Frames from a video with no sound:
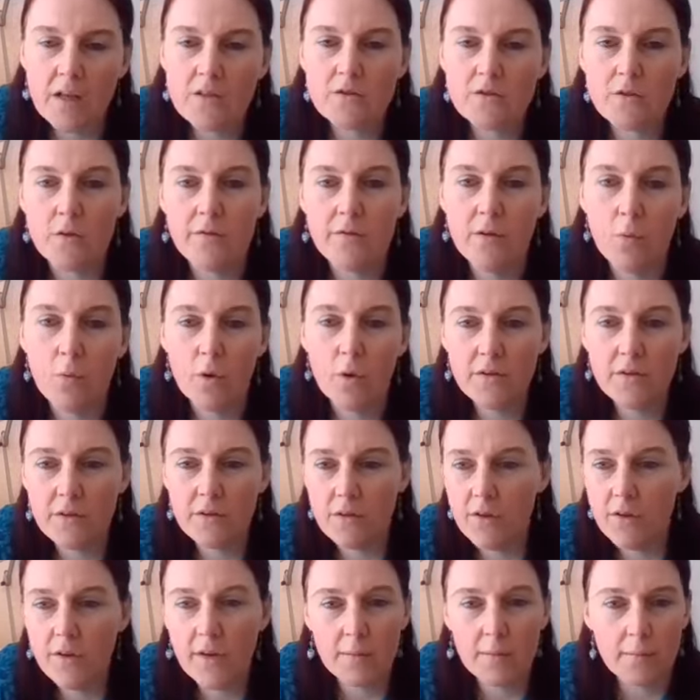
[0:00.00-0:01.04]
So if you want to
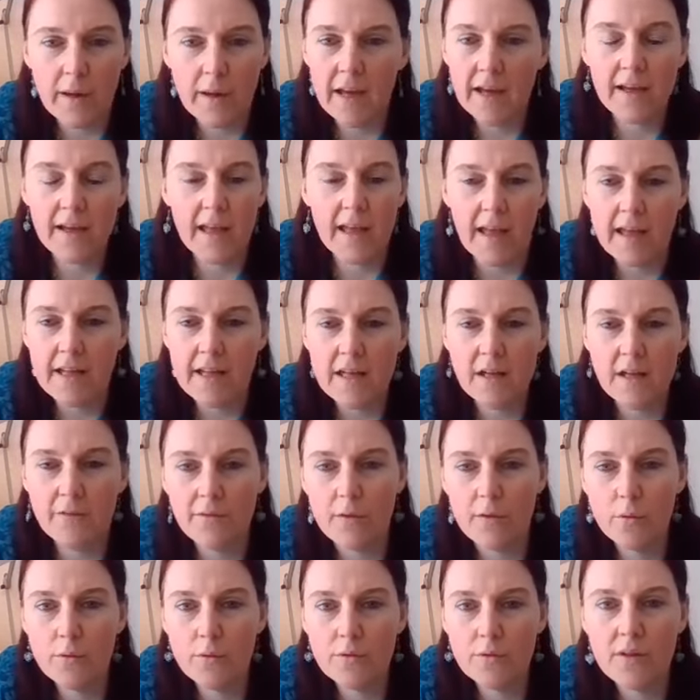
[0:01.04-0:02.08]
look back at any
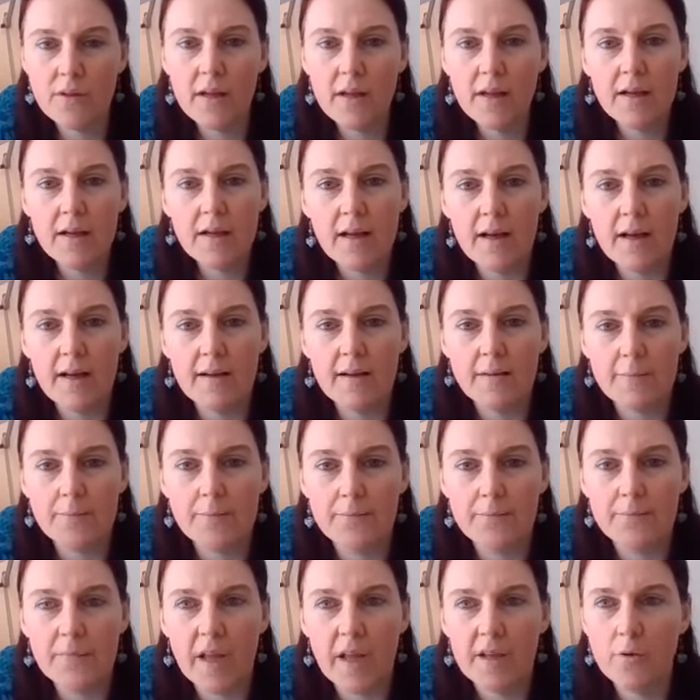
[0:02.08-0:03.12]
of those,
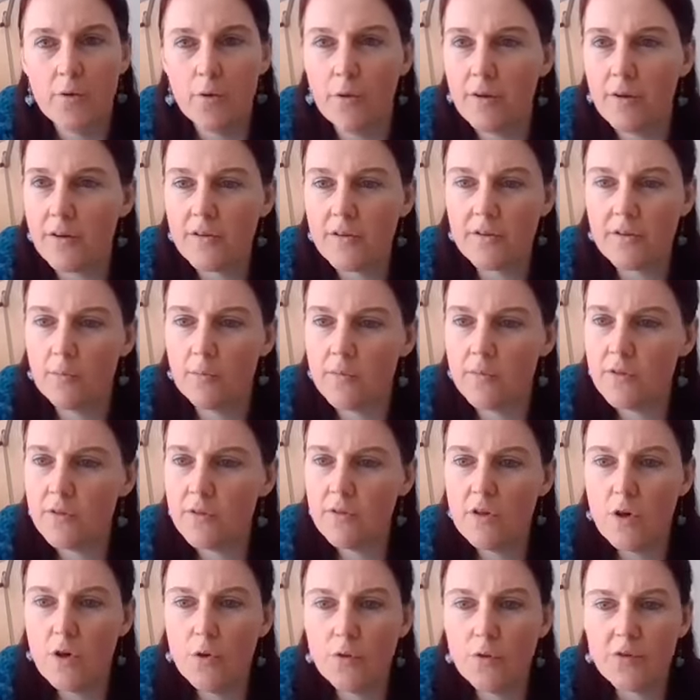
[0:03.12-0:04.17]
I know there are some
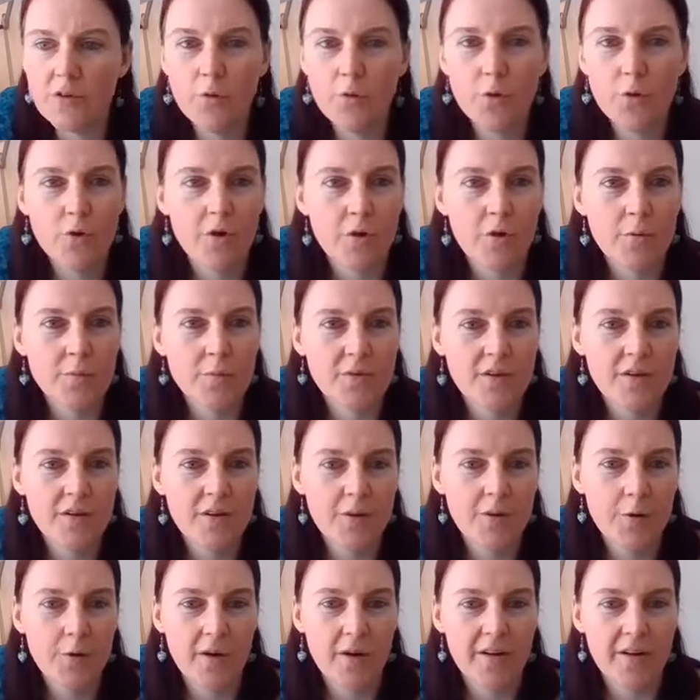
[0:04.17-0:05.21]
new school groups
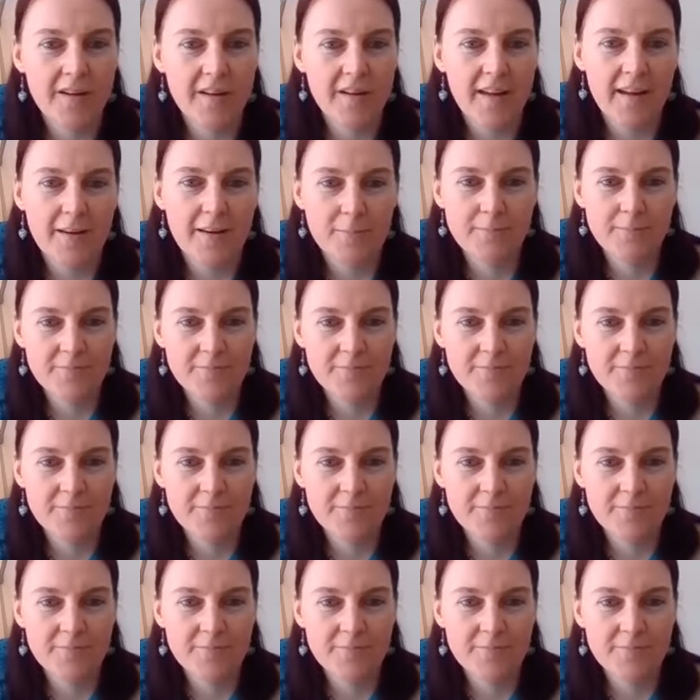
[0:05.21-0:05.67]
who are